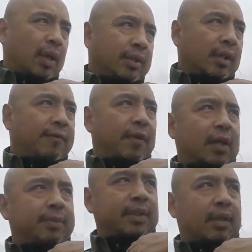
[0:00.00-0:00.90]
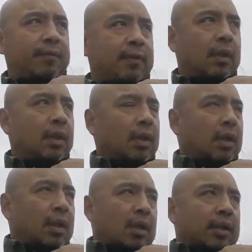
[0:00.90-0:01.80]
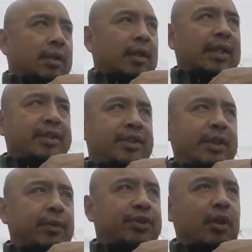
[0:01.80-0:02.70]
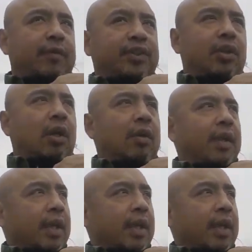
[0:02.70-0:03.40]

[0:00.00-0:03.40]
I'm not refusing the ID. I'm saying I haven't broken a law.